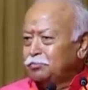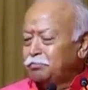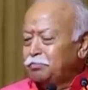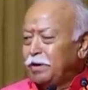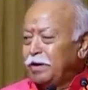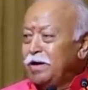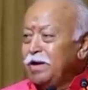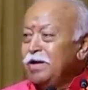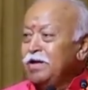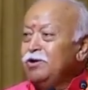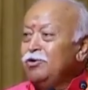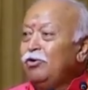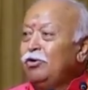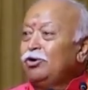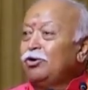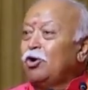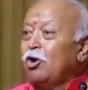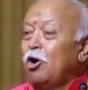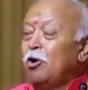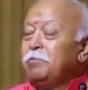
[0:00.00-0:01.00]
Spreading
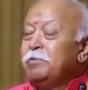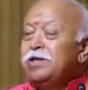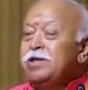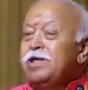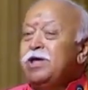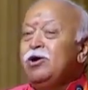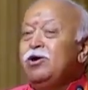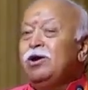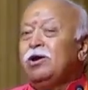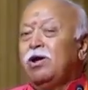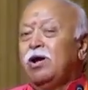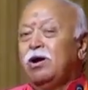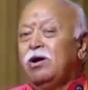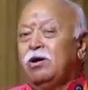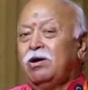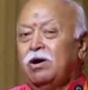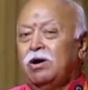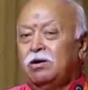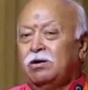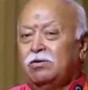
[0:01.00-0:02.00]
our dominion
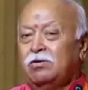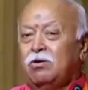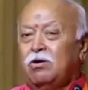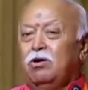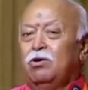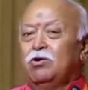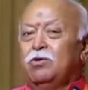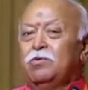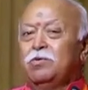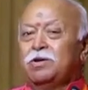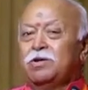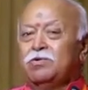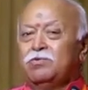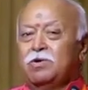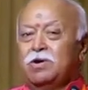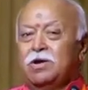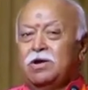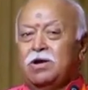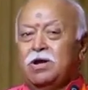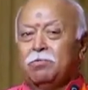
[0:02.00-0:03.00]
all over
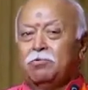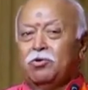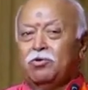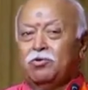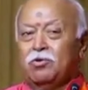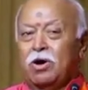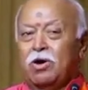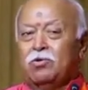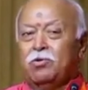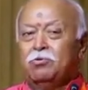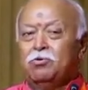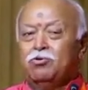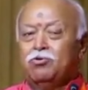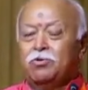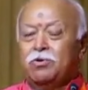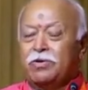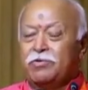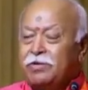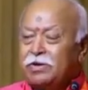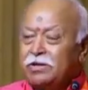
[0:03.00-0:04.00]
the world
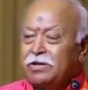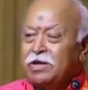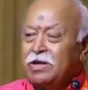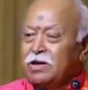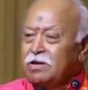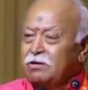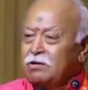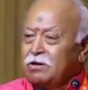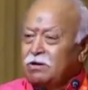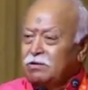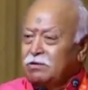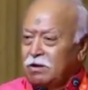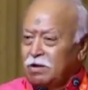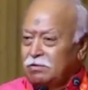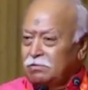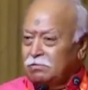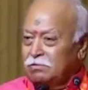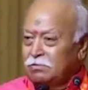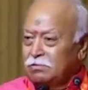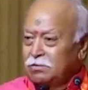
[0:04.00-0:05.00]
above everything,
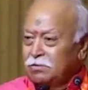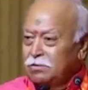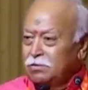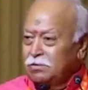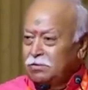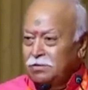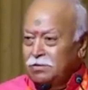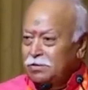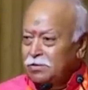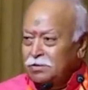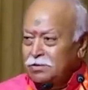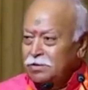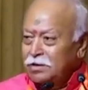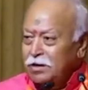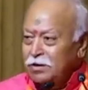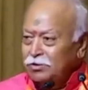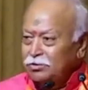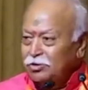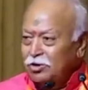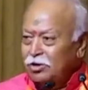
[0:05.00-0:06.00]

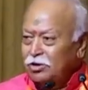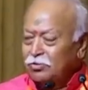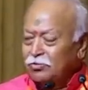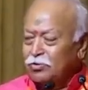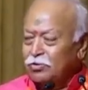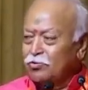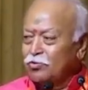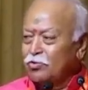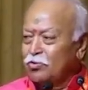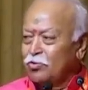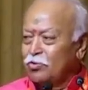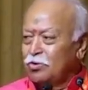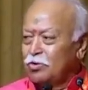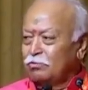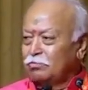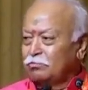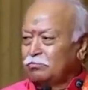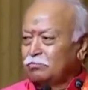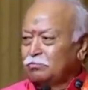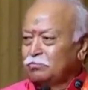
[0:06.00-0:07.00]
that is not our goal.